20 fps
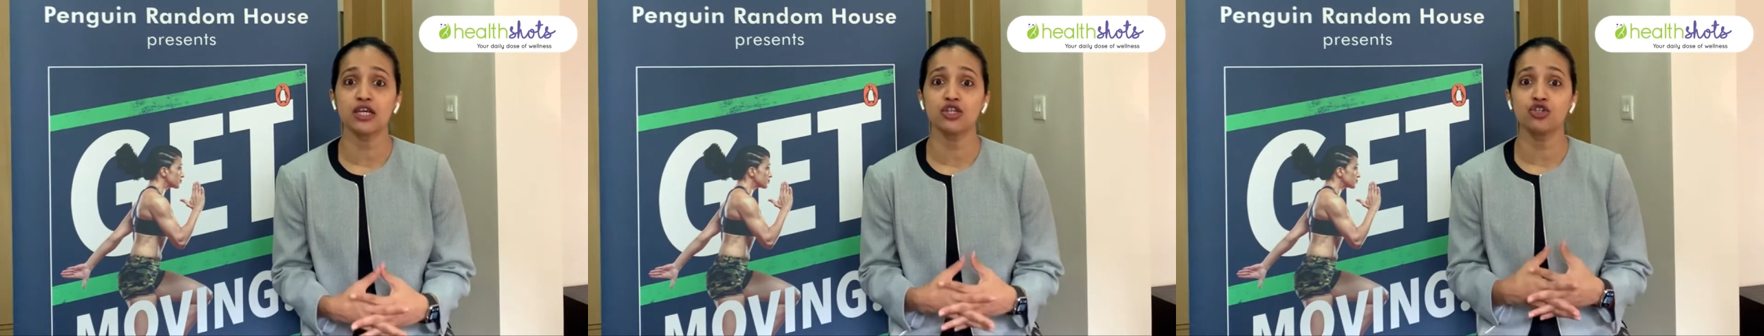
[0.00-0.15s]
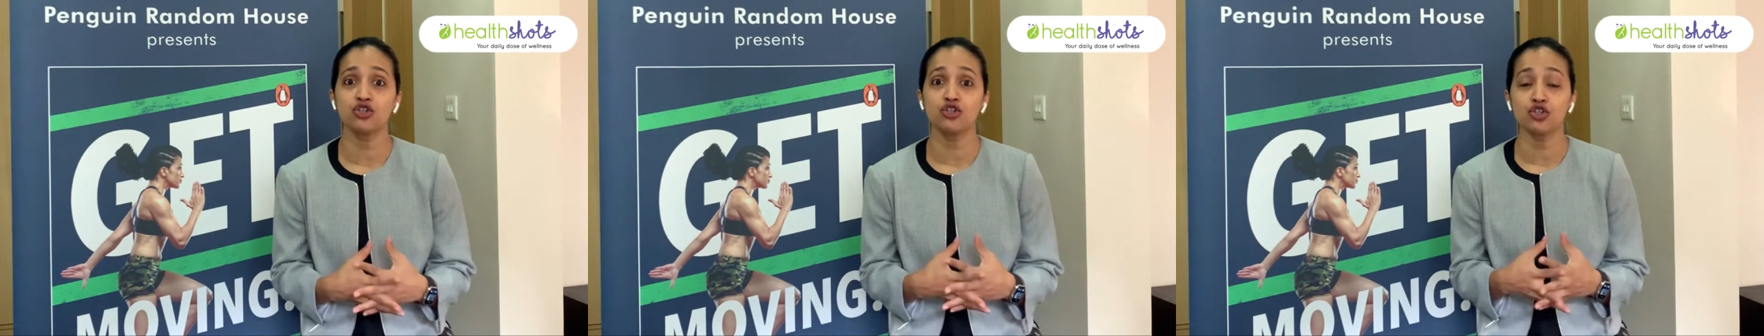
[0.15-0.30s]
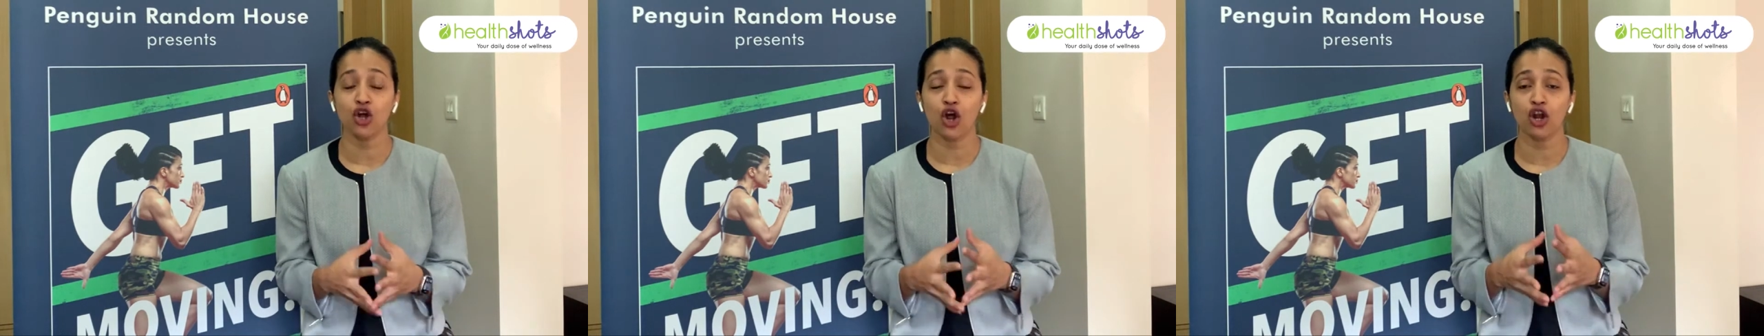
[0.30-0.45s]

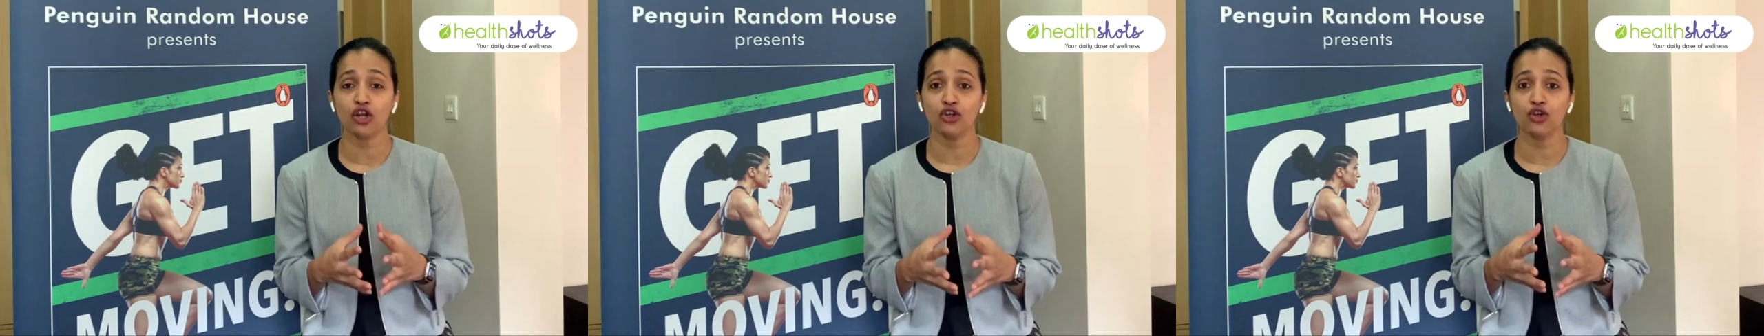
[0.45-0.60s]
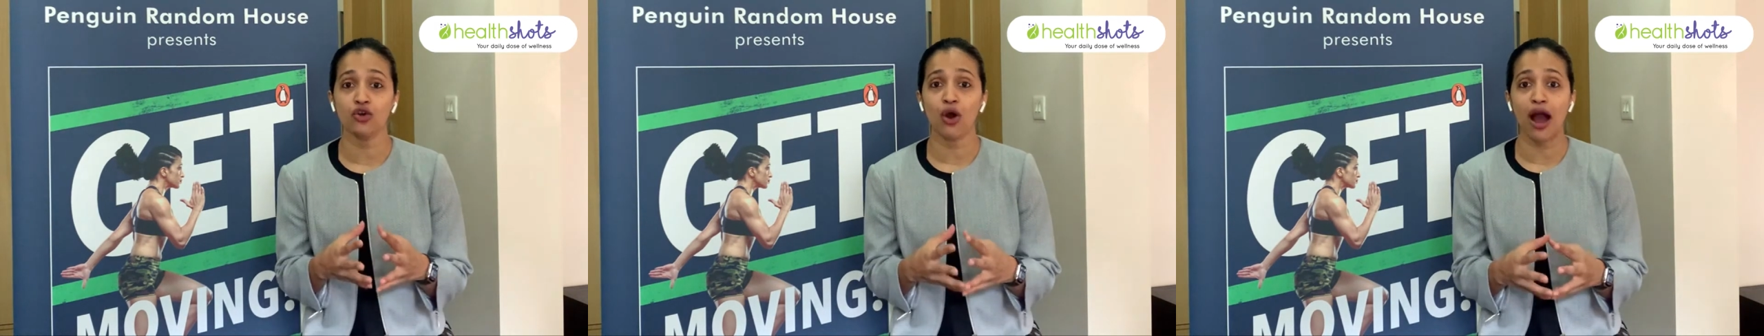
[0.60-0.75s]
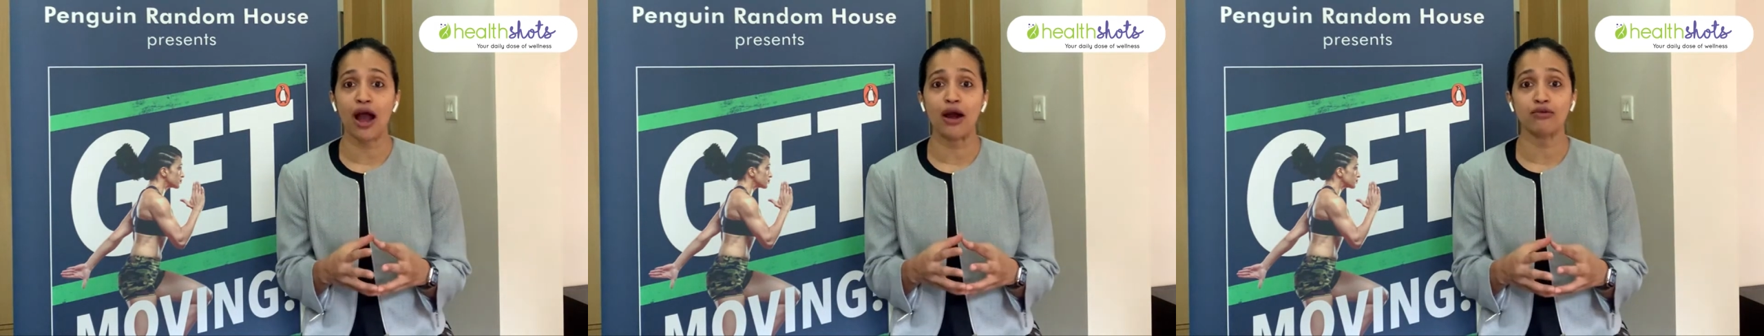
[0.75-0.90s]
do not
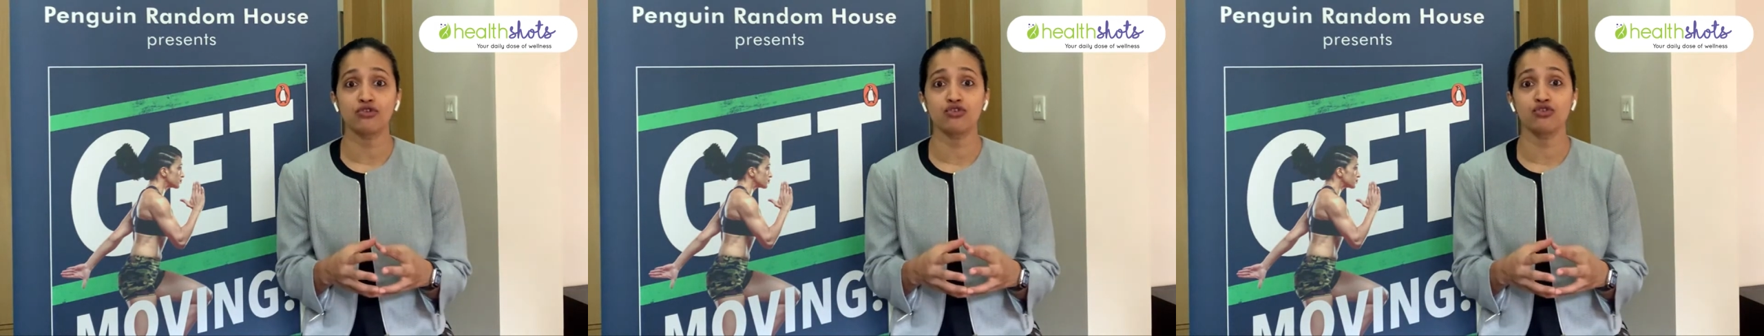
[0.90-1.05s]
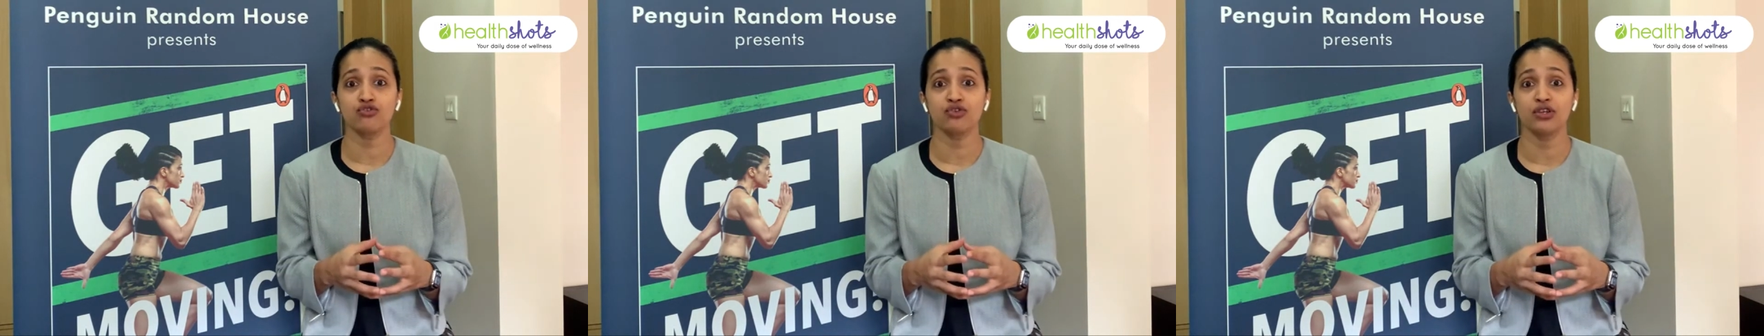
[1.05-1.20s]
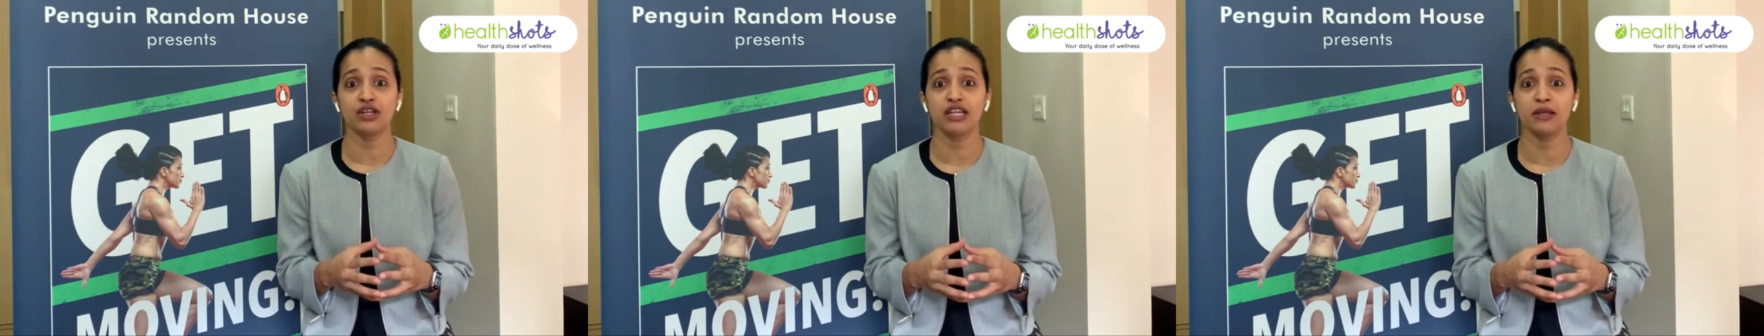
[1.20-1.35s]
know how to
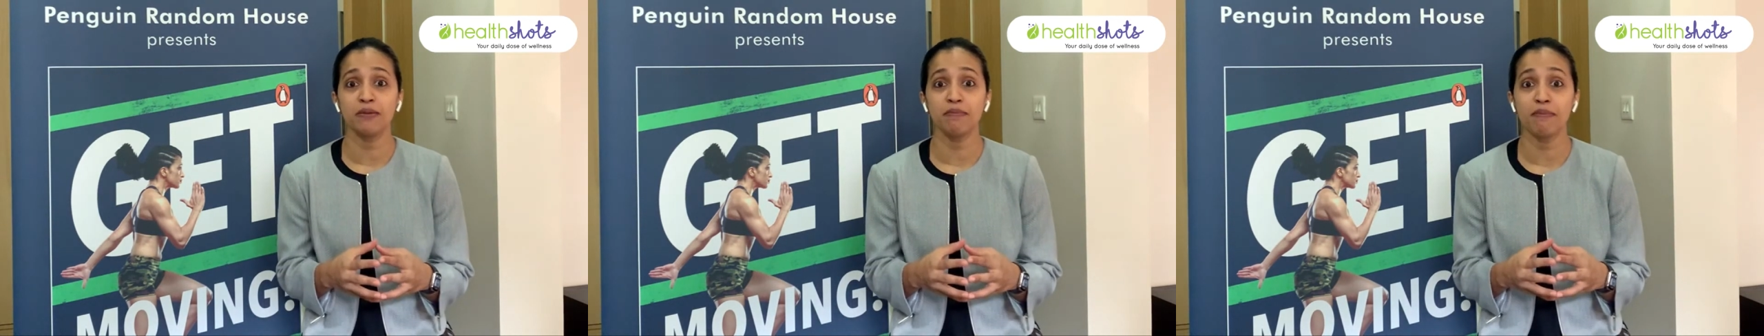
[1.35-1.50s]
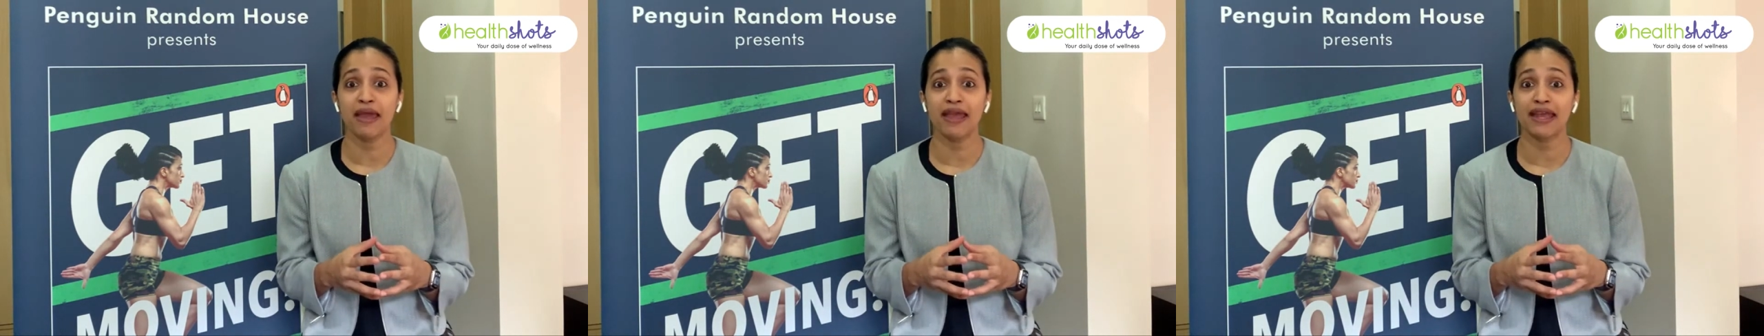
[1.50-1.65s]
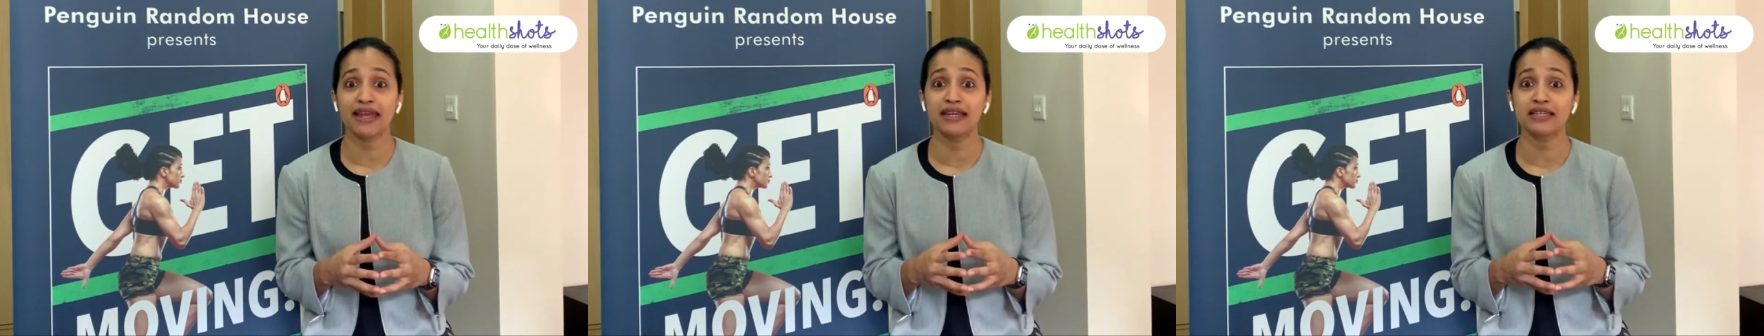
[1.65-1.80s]
really
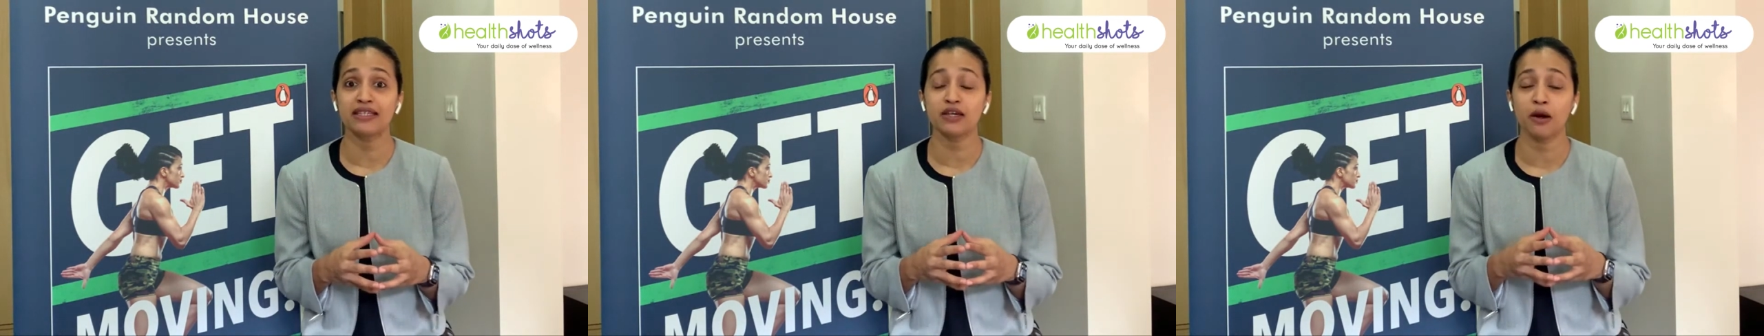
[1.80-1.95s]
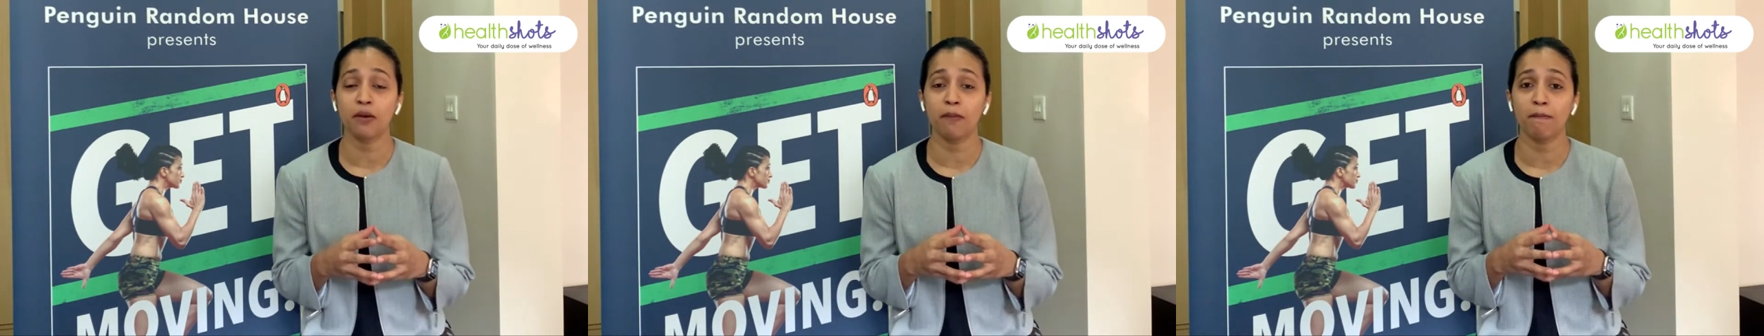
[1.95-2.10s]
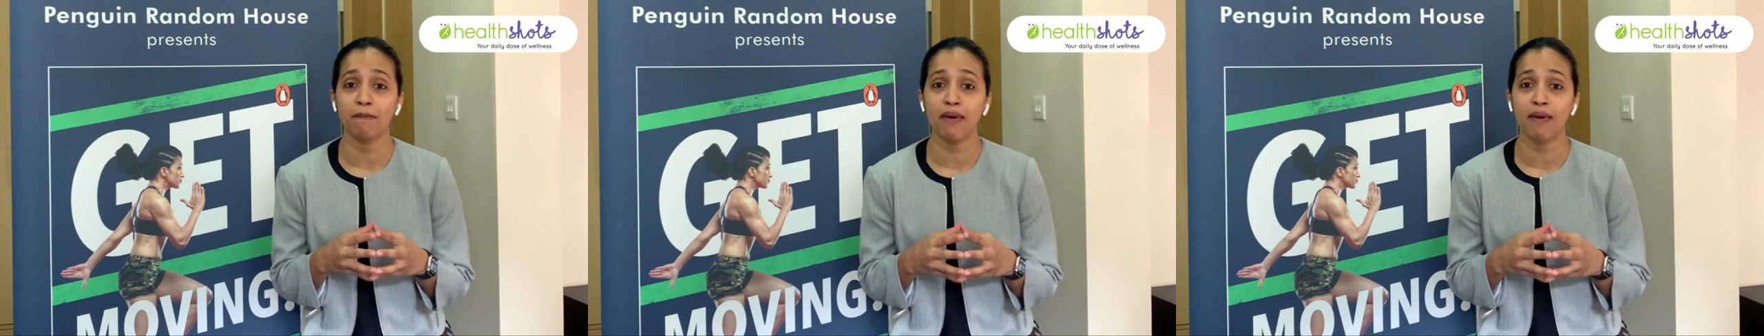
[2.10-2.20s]
make it a